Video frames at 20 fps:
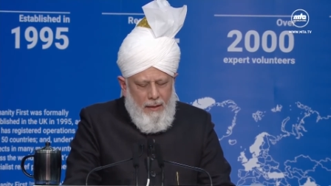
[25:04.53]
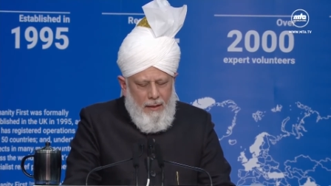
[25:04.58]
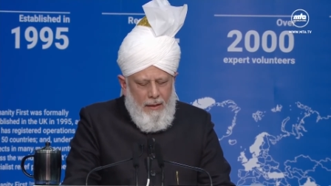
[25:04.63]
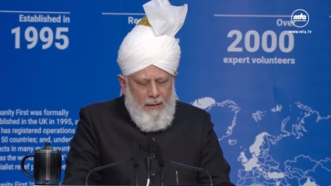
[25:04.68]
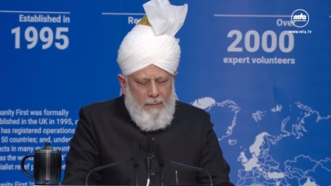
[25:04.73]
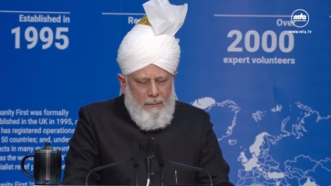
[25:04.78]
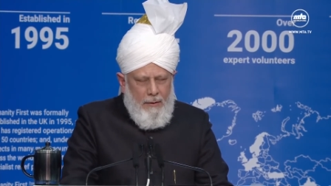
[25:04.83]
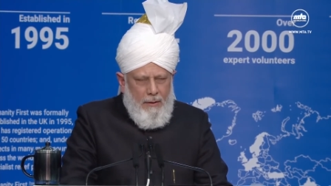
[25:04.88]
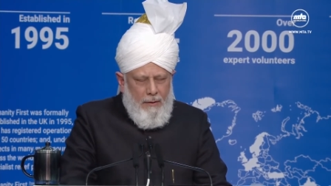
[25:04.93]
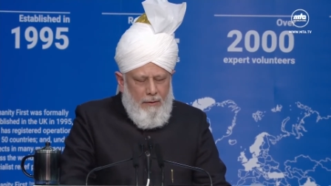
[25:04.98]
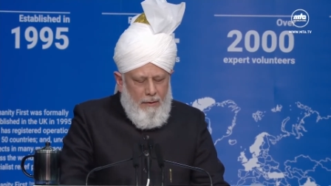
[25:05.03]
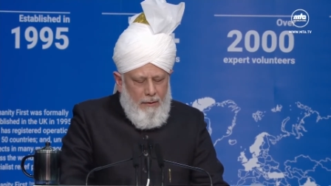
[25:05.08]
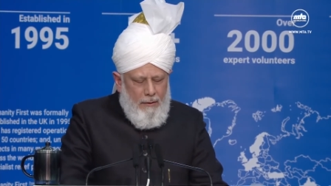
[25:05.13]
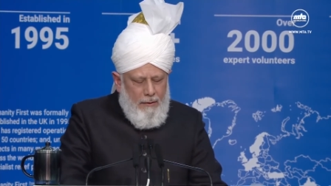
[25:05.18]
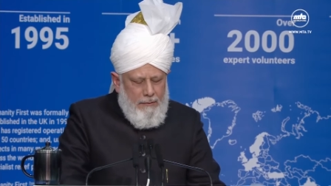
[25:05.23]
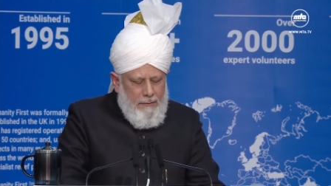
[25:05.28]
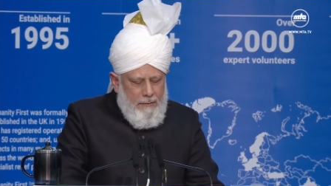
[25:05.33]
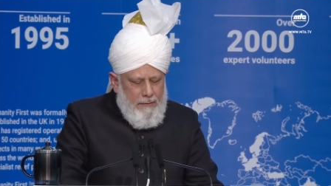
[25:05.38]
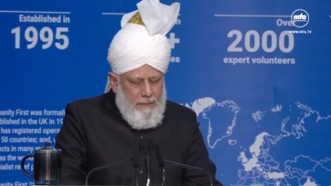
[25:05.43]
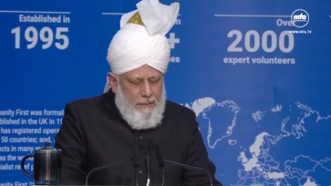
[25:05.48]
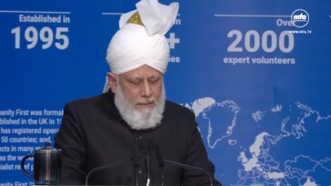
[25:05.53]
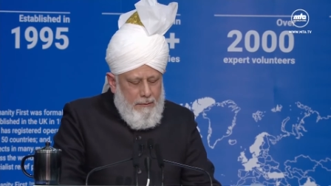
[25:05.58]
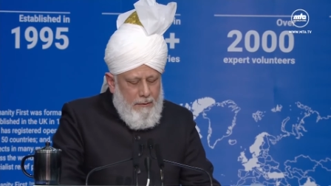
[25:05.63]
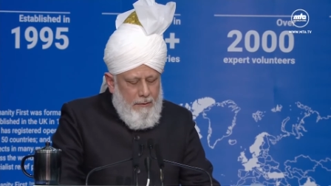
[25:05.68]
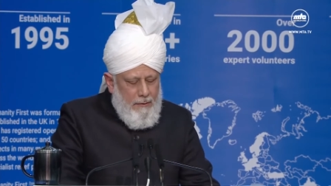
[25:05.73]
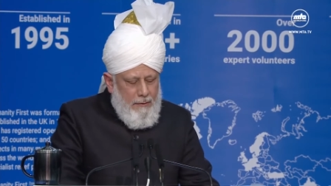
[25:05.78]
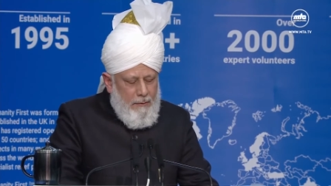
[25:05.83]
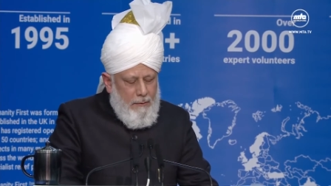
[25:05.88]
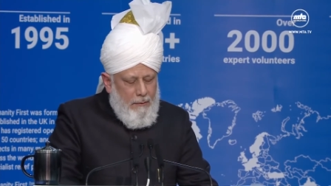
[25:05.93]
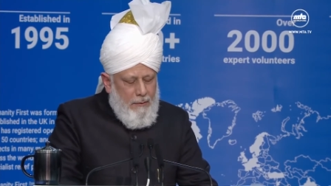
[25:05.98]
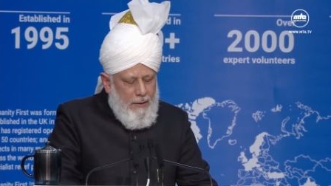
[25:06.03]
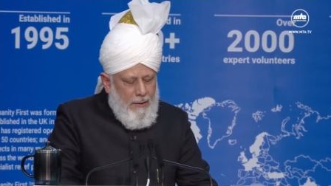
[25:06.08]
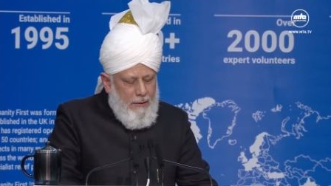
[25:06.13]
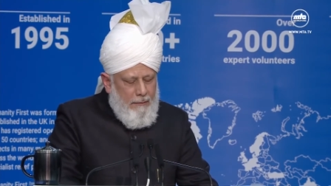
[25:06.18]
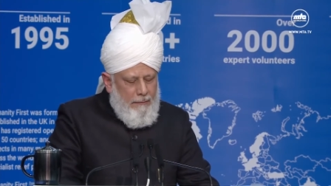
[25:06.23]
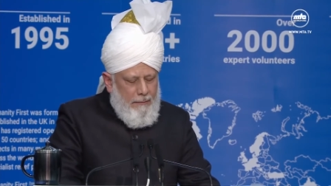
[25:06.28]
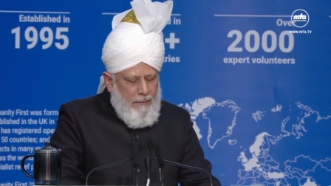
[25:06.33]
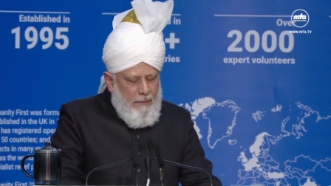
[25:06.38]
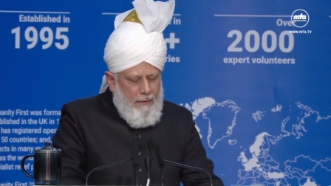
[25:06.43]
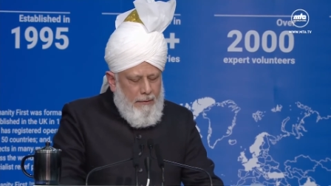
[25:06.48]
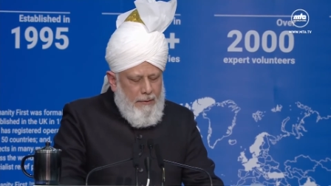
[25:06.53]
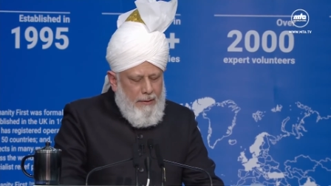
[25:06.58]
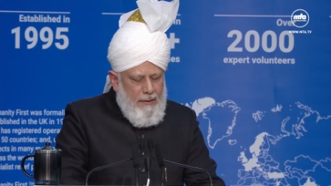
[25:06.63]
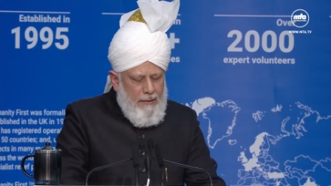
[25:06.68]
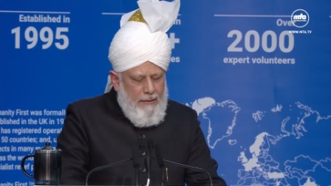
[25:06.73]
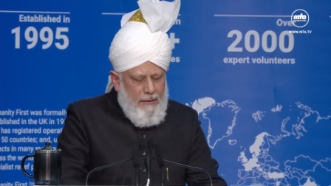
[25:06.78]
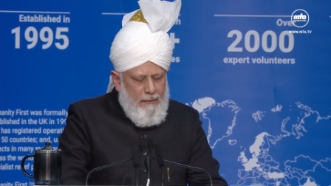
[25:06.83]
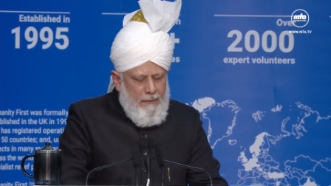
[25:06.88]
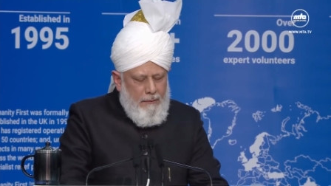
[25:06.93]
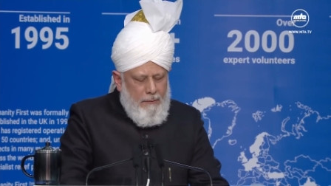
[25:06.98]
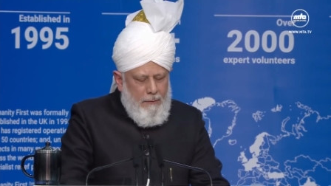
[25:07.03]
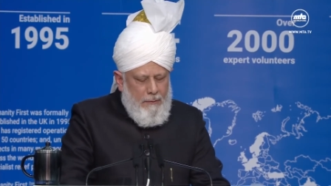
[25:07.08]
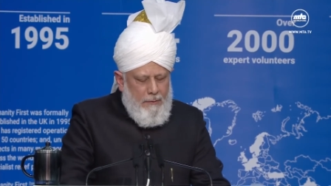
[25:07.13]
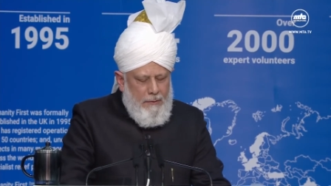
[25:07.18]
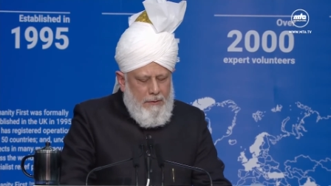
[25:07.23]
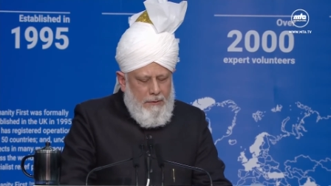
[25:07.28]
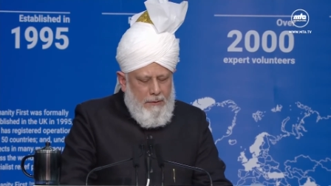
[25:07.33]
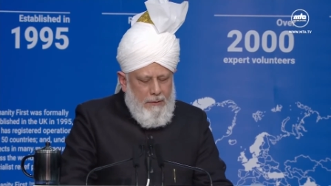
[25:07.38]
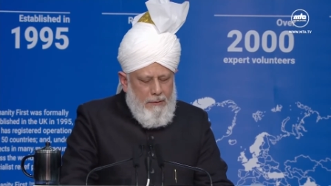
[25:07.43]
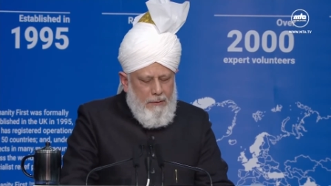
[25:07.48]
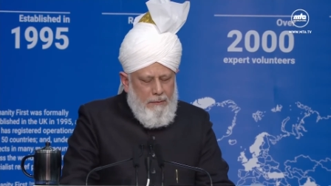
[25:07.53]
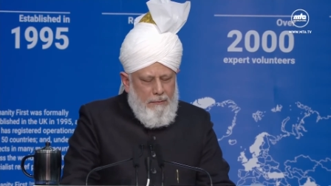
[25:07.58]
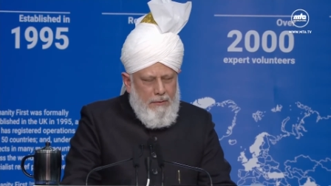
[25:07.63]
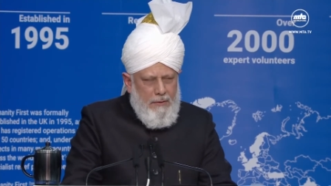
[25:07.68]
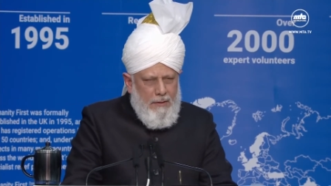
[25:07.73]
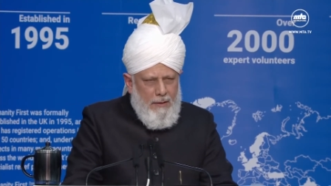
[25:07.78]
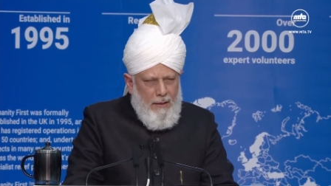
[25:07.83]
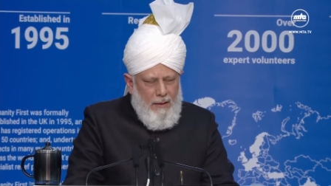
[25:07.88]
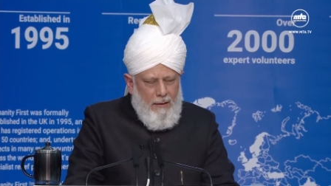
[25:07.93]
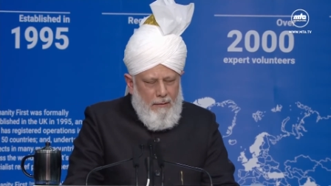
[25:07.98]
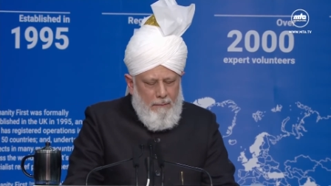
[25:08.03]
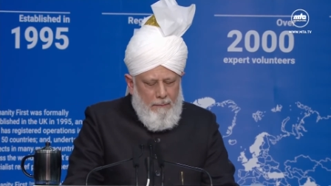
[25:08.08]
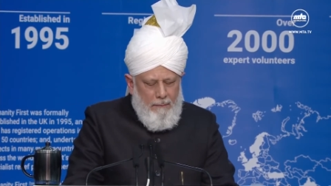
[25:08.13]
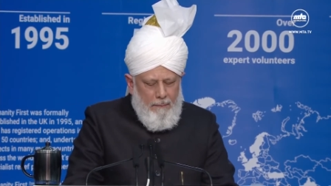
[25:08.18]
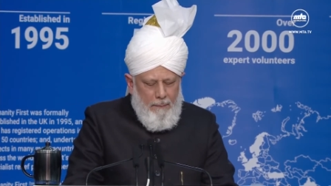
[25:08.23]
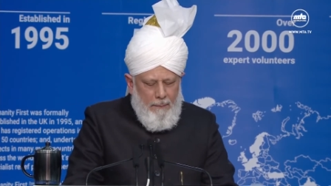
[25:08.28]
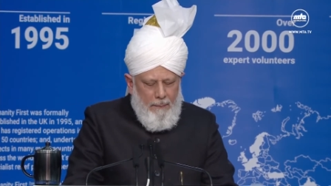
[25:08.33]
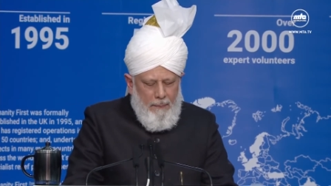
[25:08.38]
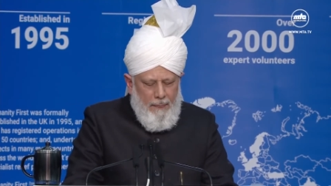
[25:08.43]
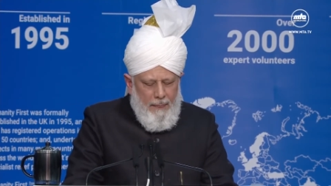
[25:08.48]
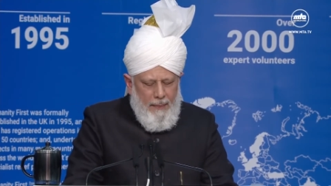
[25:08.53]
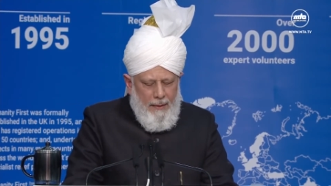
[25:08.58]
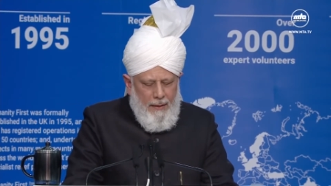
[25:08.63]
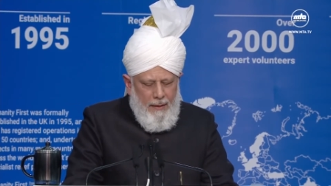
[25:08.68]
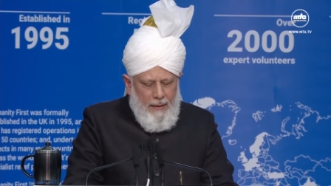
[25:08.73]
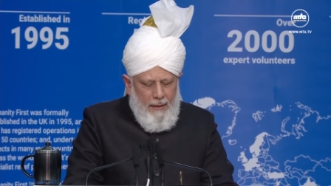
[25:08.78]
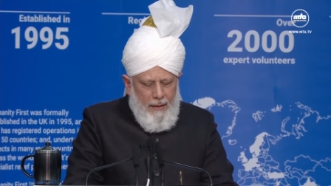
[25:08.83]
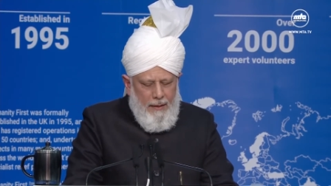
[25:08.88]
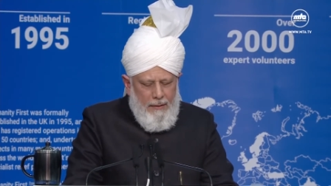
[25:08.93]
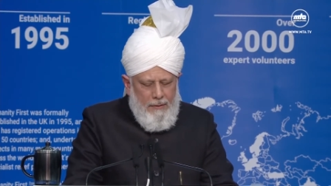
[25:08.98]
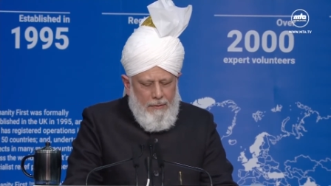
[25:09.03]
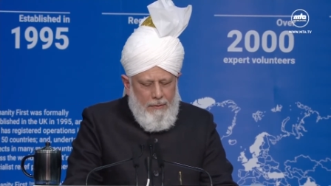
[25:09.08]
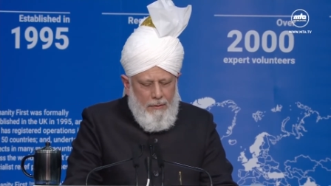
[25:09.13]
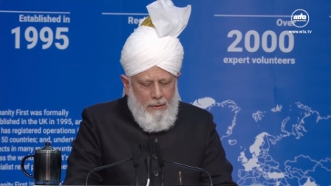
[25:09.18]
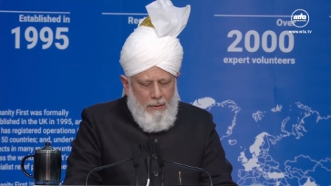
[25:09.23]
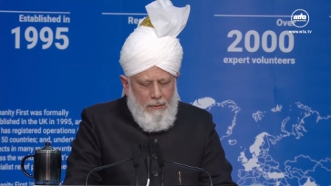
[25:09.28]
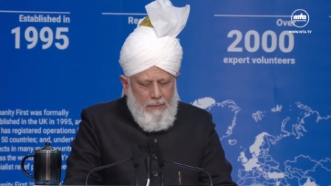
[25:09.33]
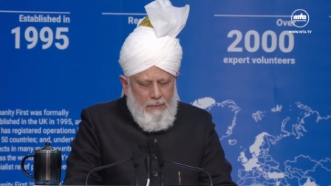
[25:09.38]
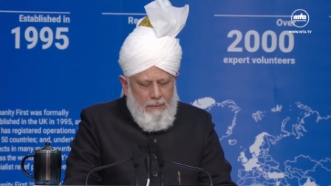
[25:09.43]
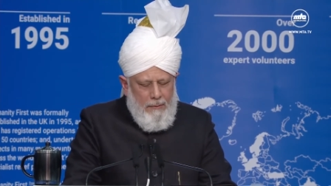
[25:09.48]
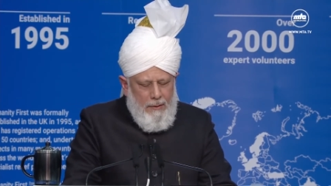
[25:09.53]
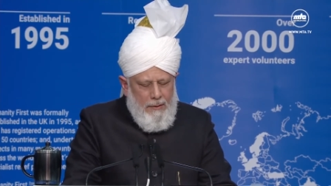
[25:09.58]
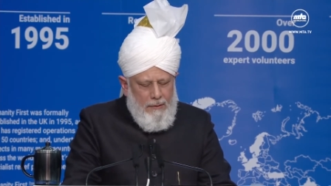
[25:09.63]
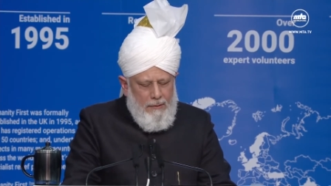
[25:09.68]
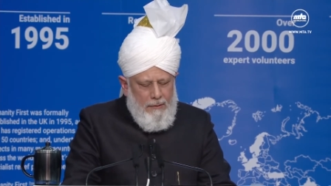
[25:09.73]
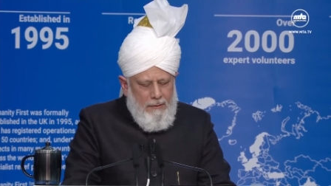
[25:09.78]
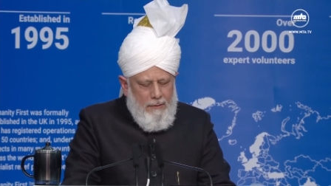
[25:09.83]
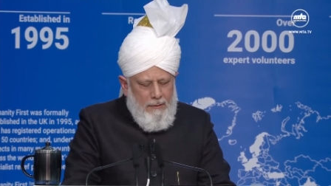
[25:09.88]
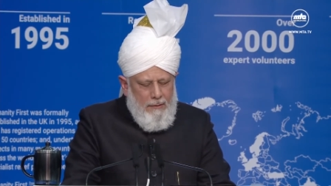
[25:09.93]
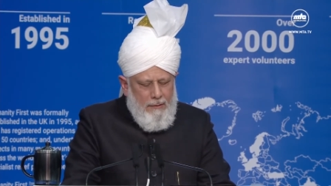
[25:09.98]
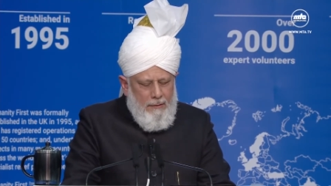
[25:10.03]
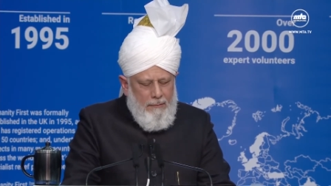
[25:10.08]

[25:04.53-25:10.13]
And because you are following the true teachings of Islam as taught to us